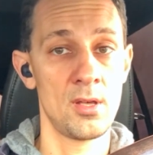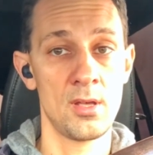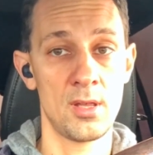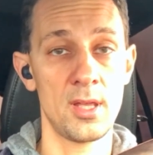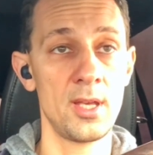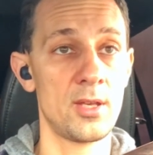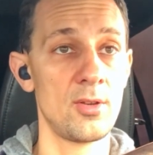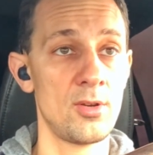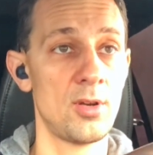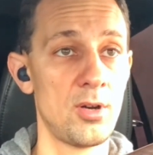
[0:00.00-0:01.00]
Thank
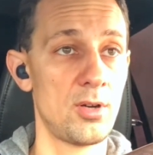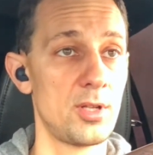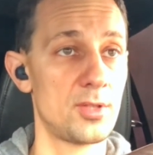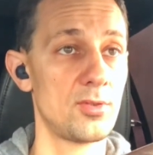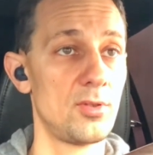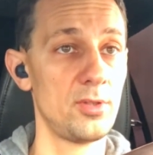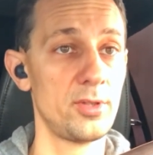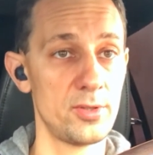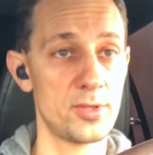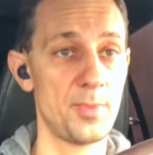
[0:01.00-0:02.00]
you to all
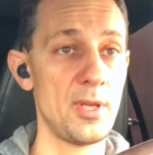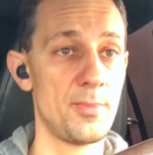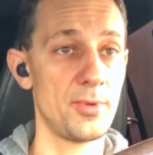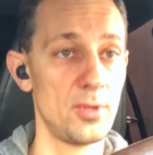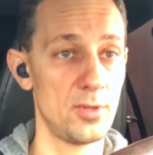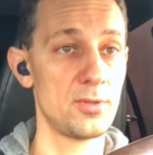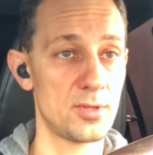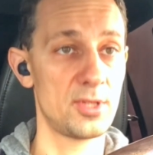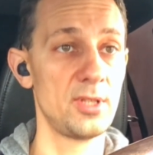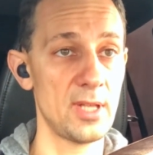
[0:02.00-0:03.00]
those people who
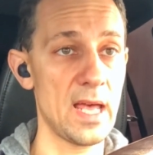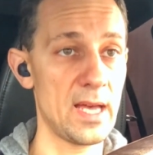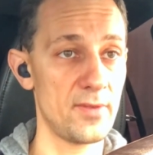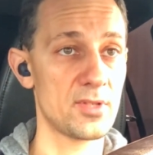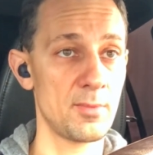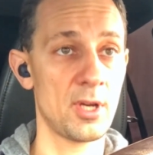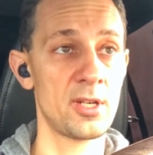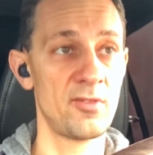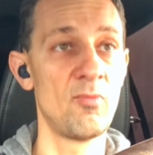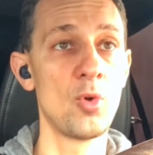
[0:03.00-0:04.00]
still have some
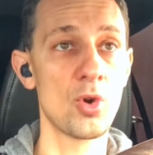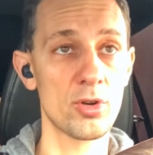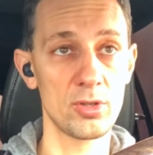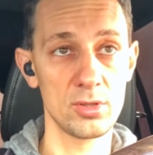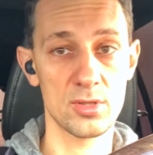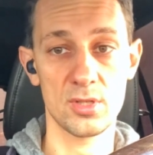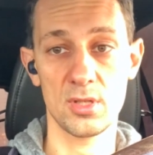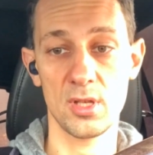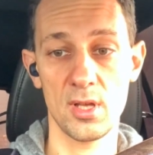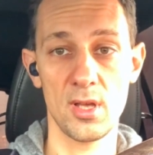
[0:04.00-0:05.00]
kind of
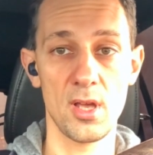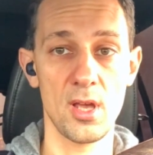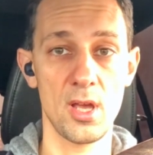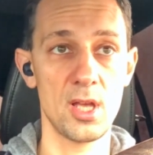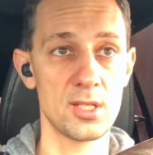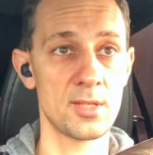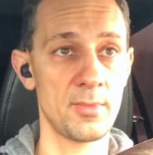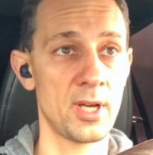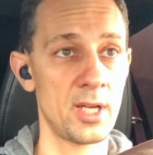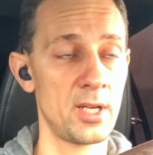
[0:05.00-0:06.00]
morals and some
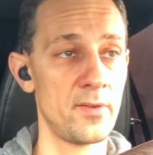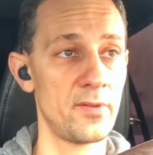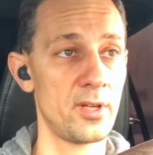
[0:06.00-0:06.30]
kind of